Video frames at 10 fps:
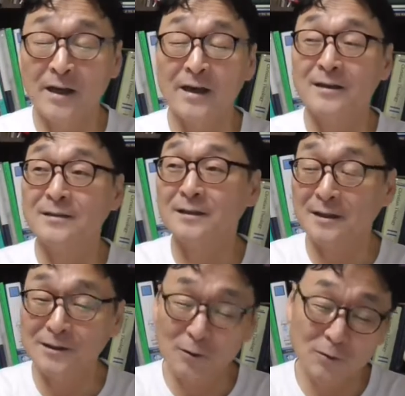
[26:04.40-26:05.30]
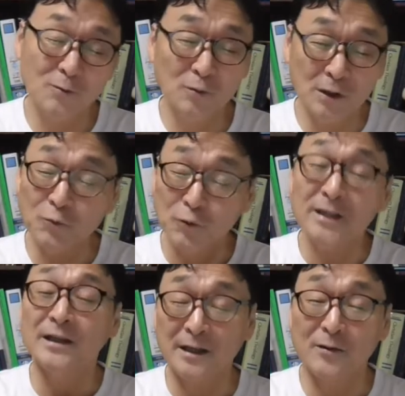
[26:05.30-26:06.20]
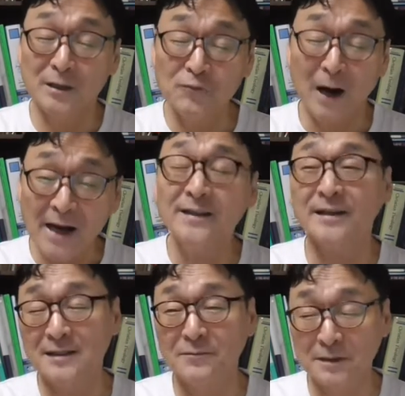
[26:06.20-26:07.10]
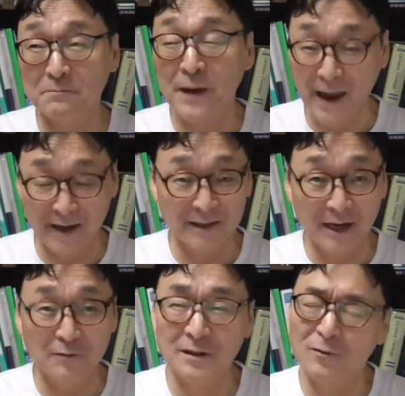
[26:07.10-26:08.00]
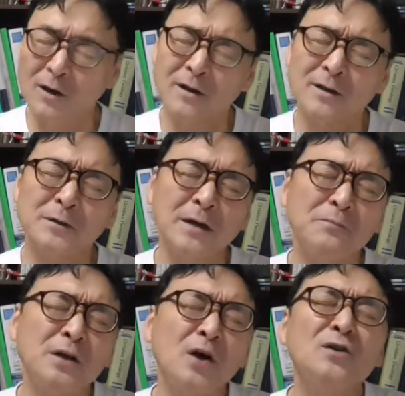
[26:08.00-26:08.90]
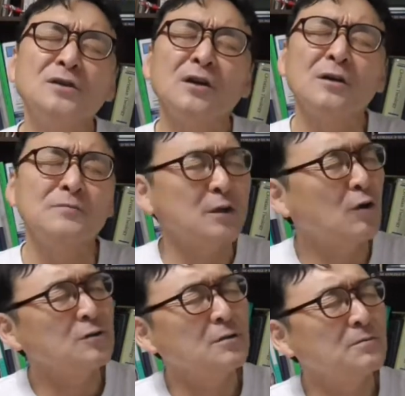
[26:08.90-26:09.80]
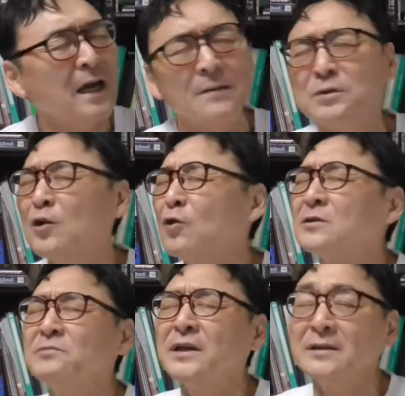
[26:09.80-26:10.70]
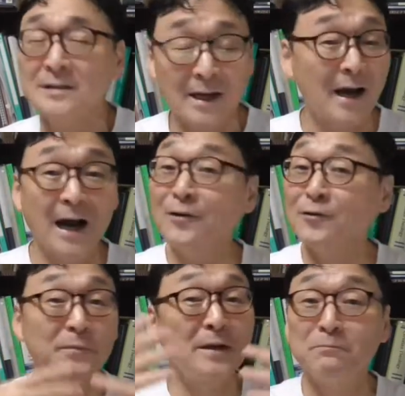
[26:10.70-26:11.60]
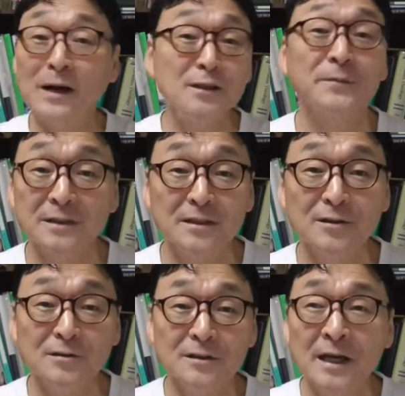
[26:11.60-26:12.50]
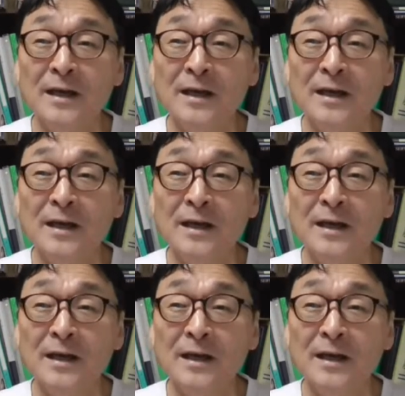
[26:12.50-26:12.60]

And uh, you know, if we did, if I did something bad, I would say, oh yeah, because of because of that, because of this, I'm gonna make a bunch of excuse,